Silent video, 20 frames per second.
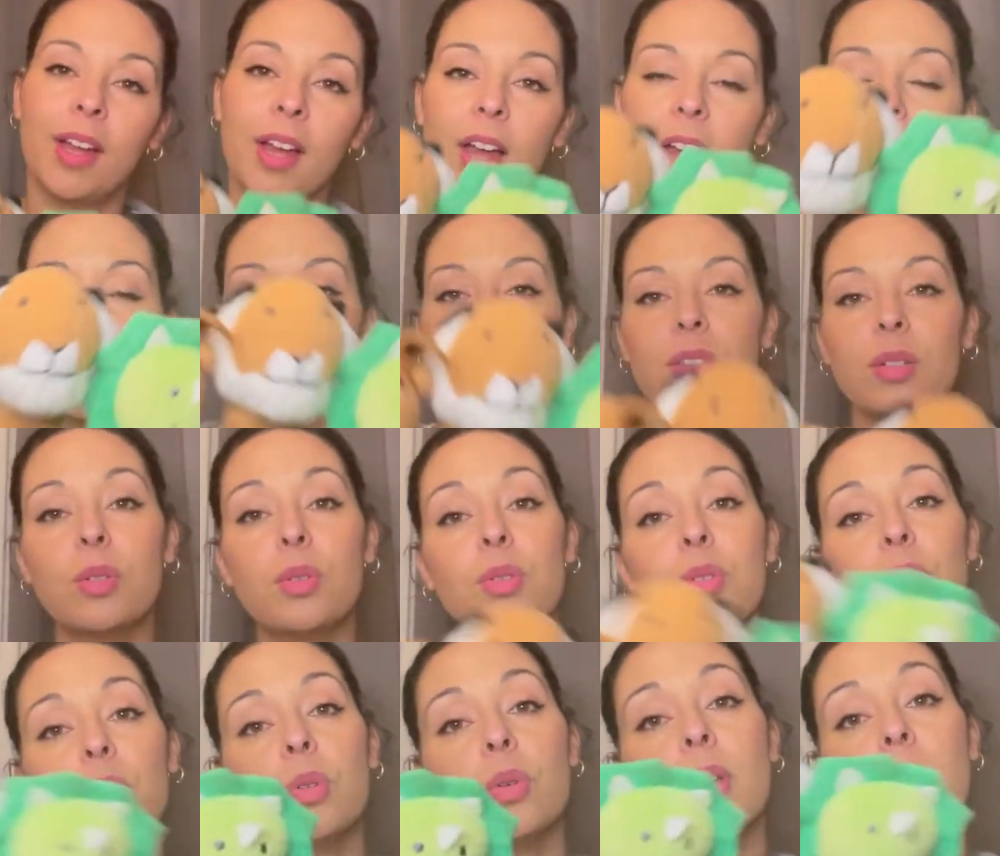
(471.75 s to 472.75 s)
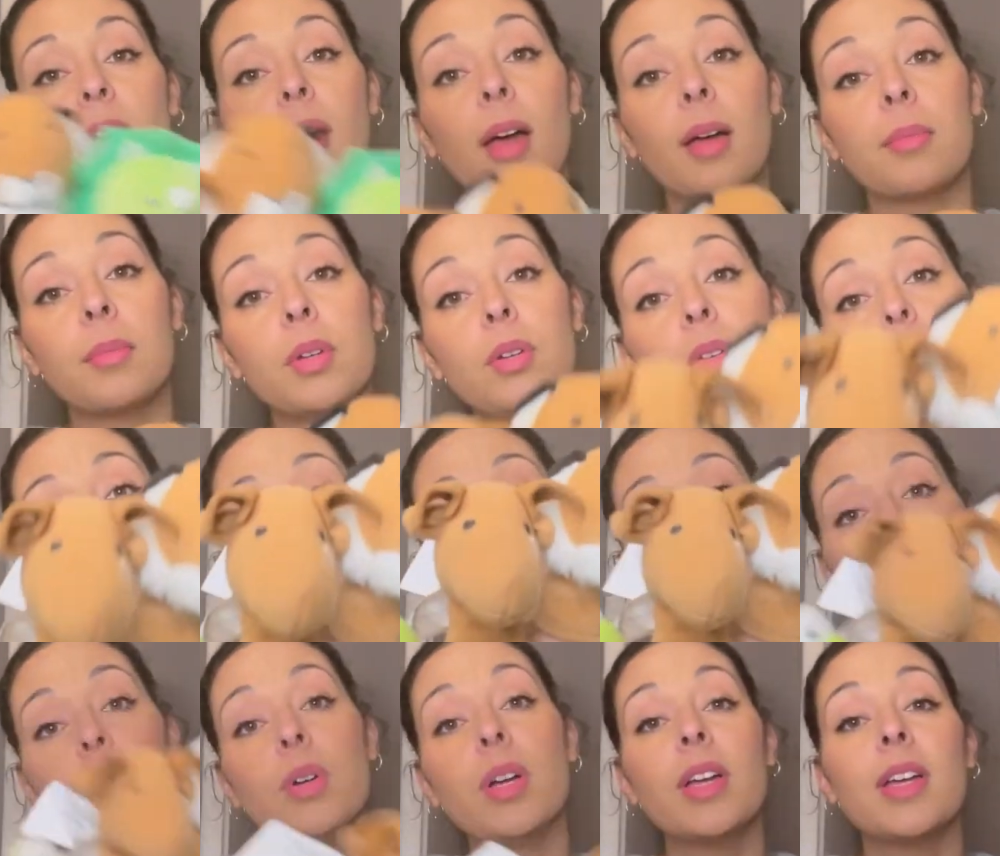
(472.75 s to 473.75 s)
us us ui am
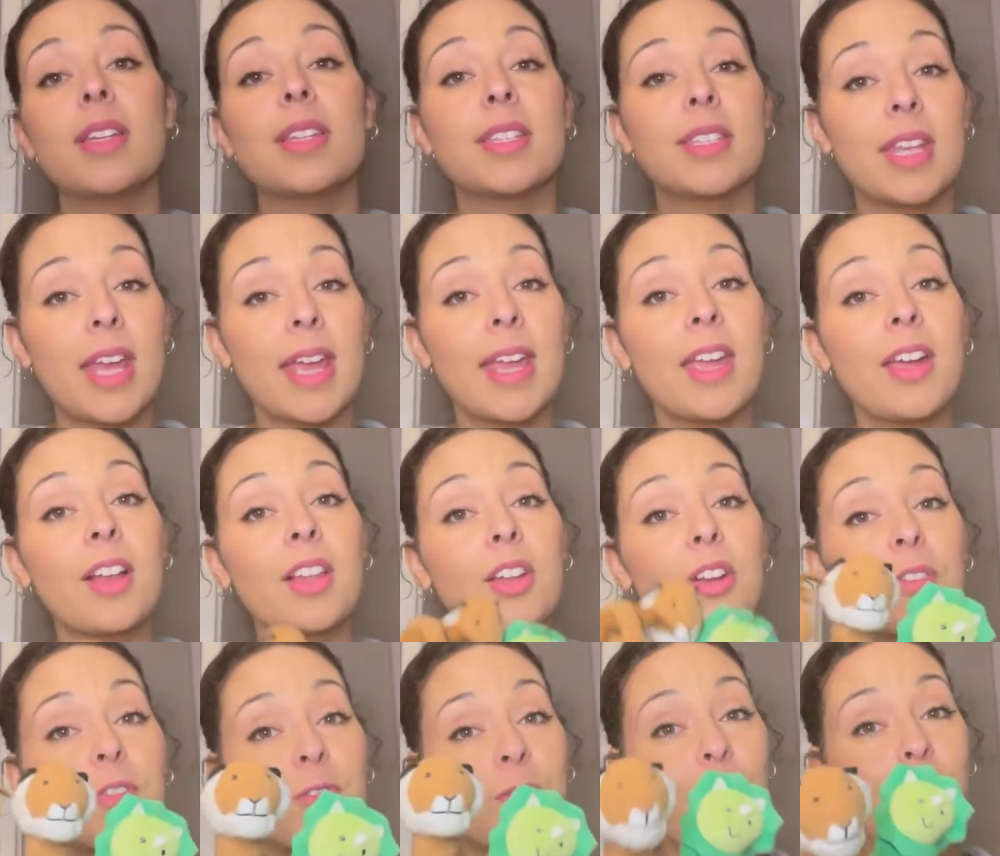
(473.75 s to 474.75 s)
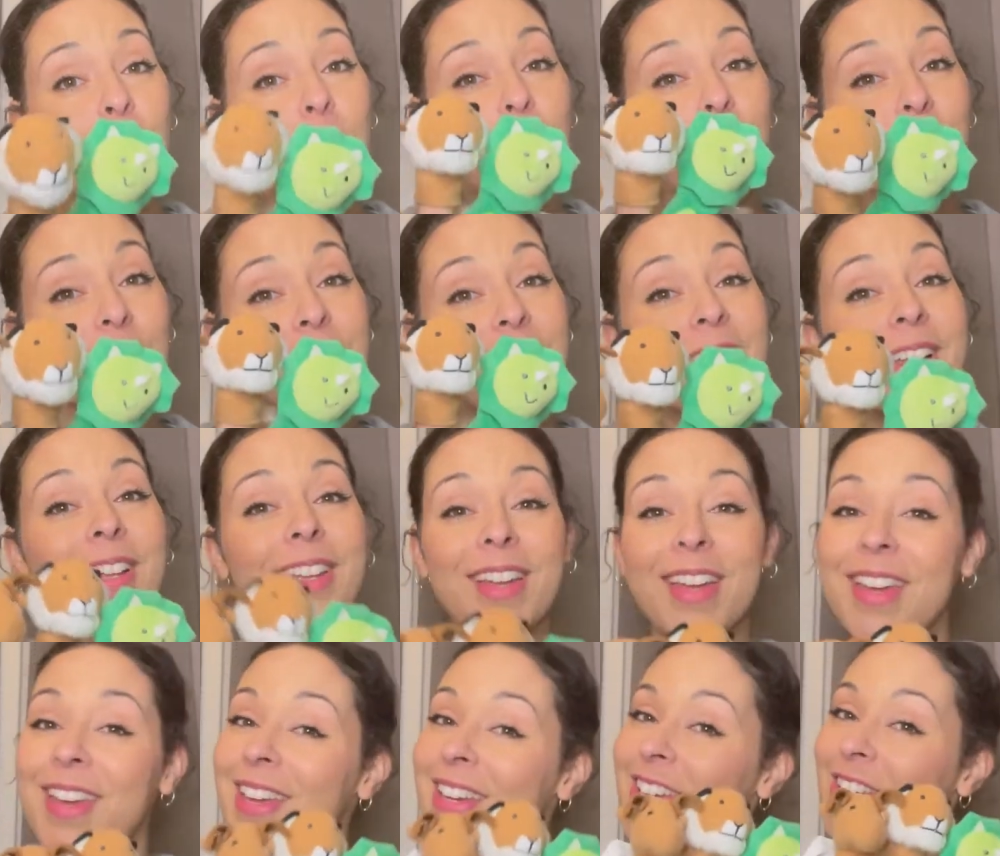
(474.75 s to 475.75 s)
oo, singular fourth
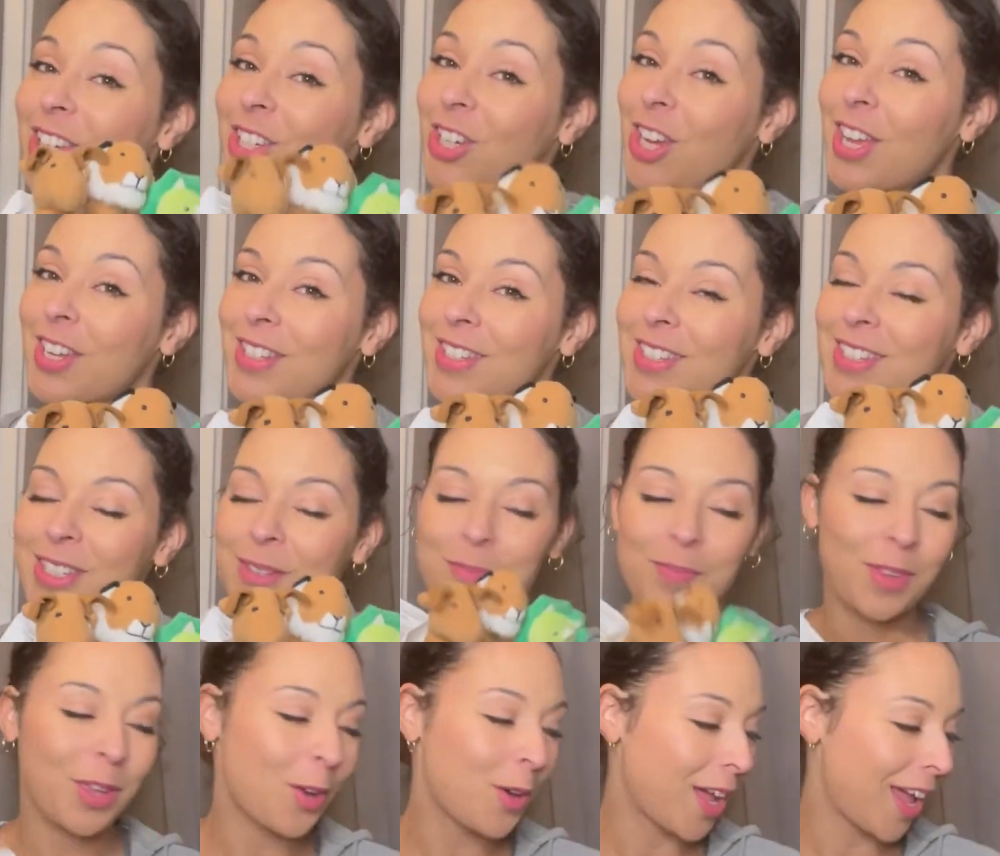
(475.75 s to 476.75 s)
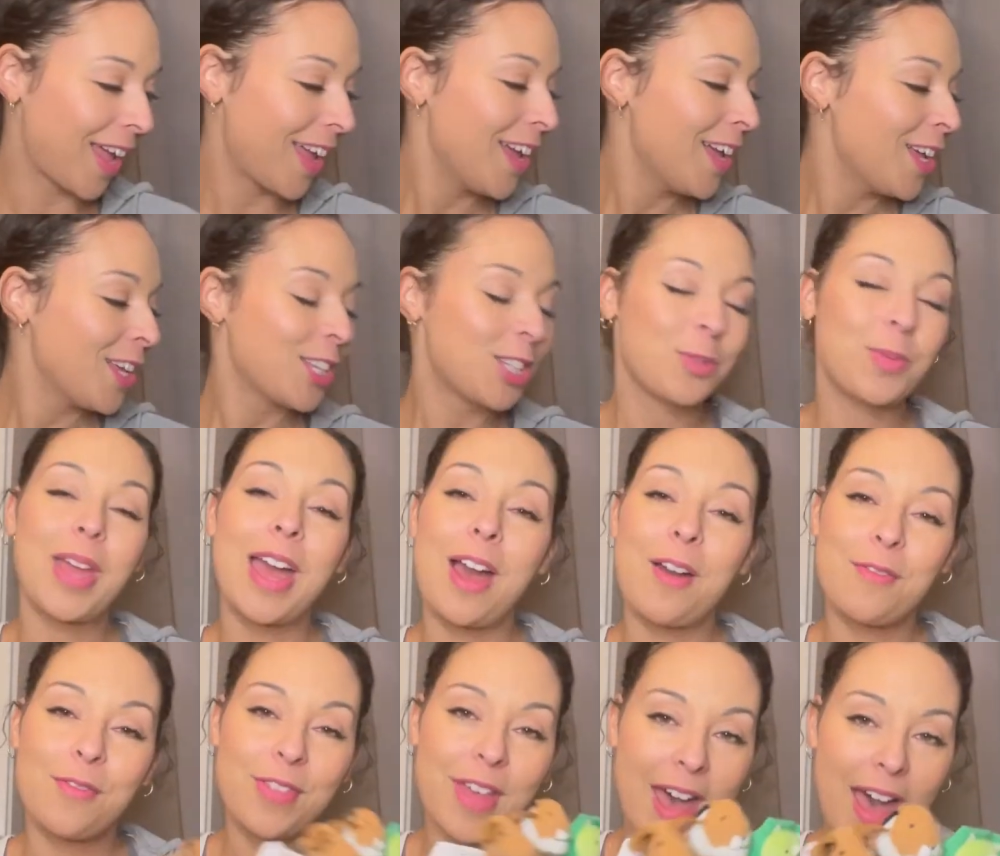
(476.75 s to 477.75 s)
declensions. Okay, so we
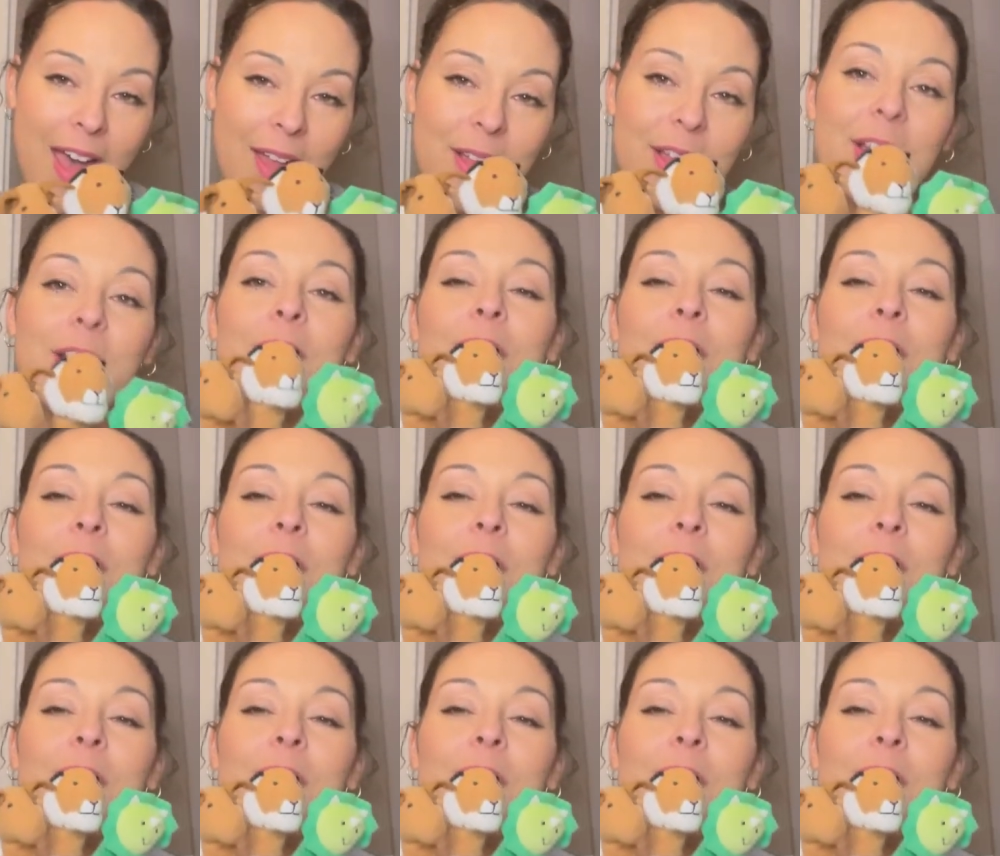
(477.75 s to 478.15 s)
have that.